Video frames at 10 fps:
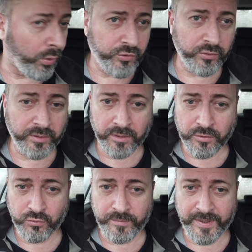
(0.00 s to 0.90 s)
Also, there
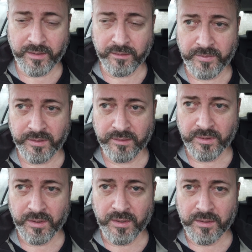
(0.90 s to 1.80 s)
are so many of them here,
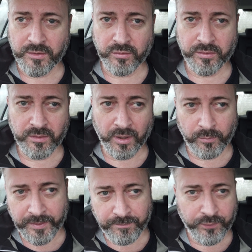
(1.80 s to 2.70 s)
so
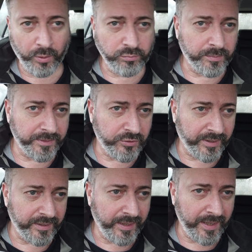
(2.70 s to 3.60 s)
I'll be probably
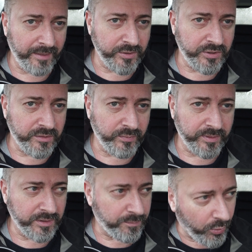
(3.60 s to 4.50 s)
trying to get images
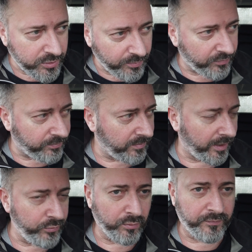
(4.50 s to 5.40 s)
where it's possible.
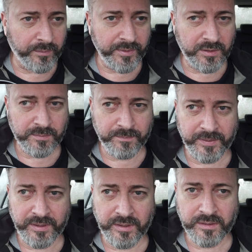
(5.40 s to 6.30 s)
I know from
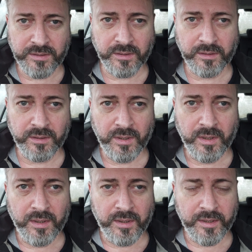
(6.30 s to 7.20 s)
experience that
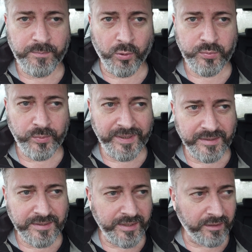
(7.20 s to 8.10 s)
it's possible to
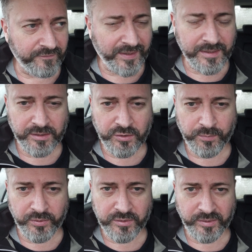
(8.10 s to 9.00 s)
get to certain
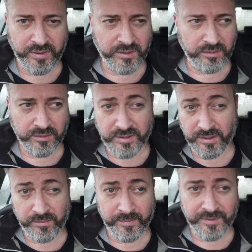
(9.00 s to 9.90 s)
vantage points where you can
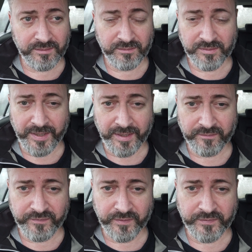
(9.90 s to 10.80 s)
see maybe
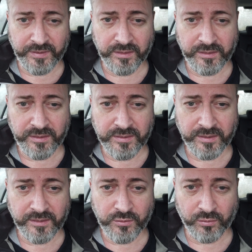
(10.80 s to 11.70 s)
10, 15 of these
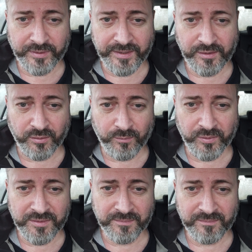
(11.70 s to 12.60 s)
things all lined up
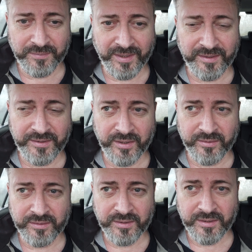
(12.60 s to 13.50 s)
one behind the
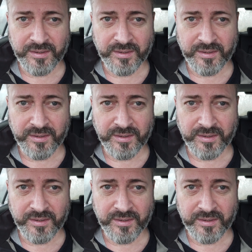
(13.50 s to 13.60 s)
other.